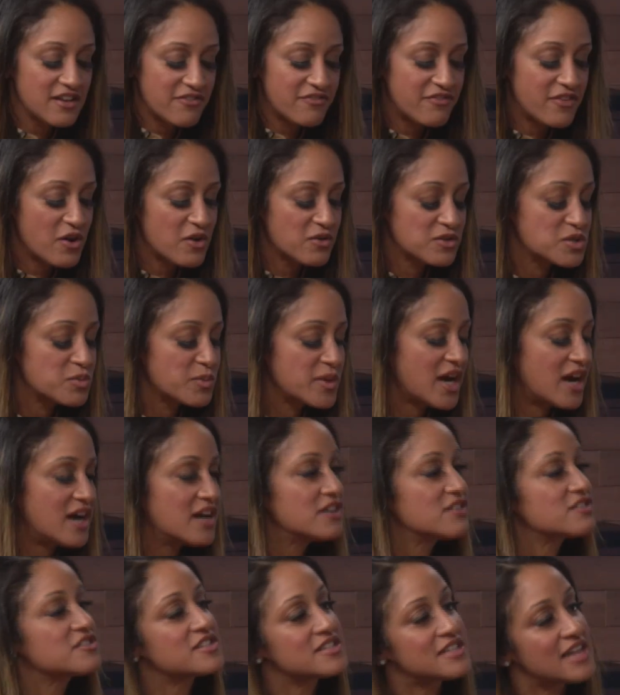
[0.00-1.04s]
folks, we
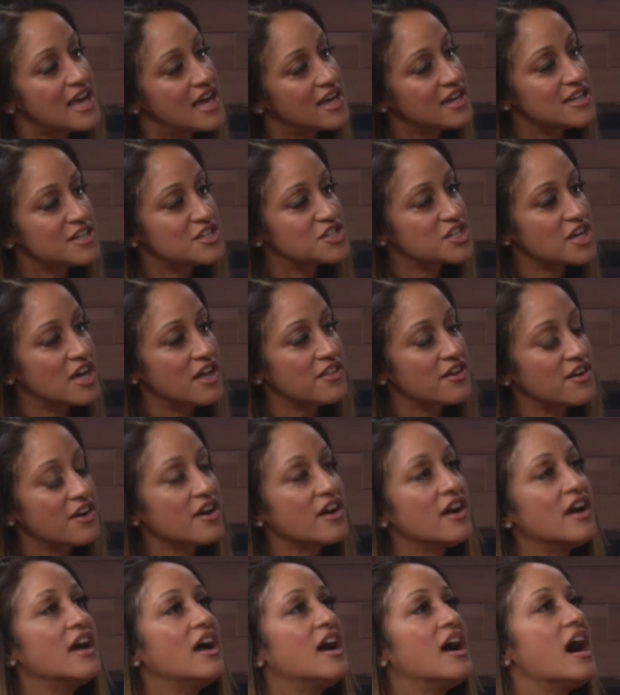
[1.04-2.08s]
understand each other.
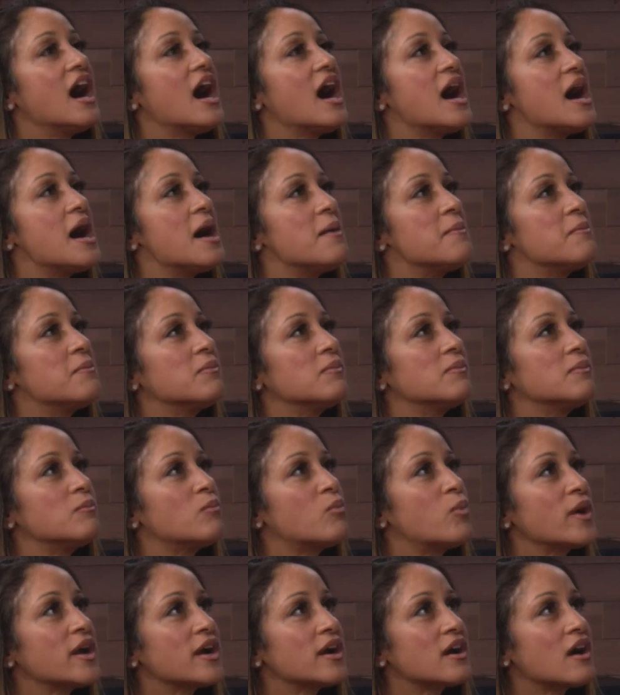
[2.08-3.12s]

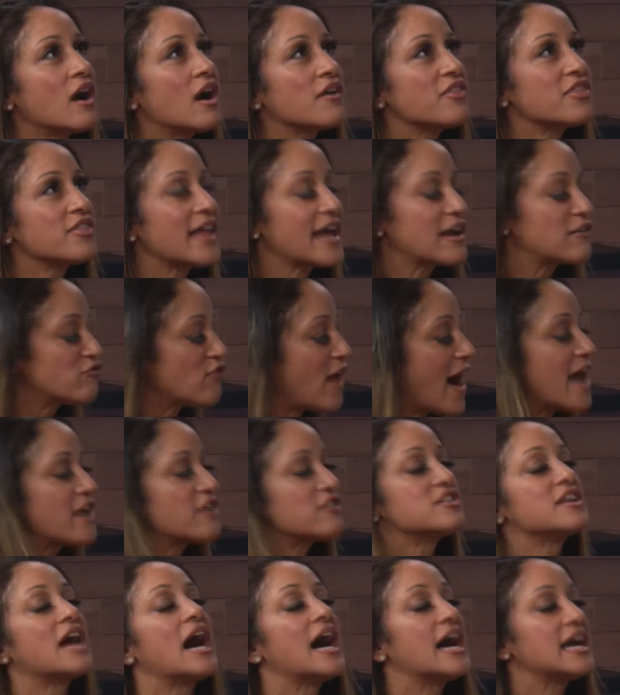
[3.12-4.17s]
We're like ride
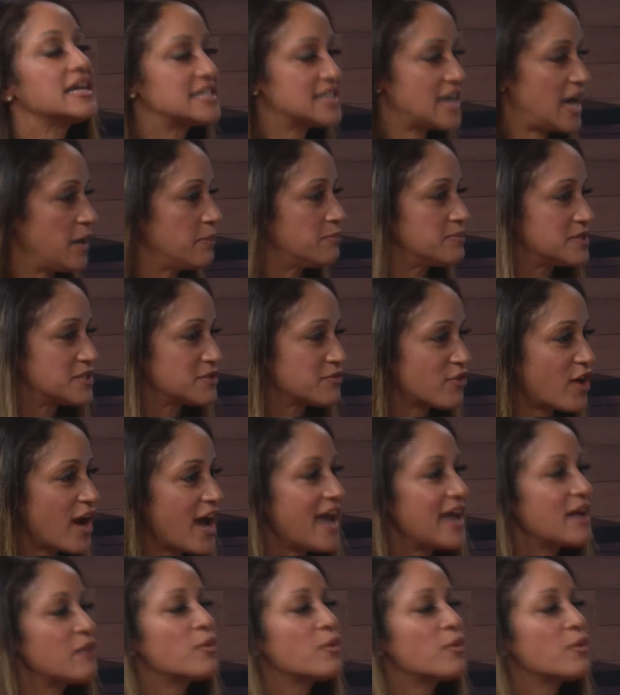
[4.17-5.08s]
or die types, right?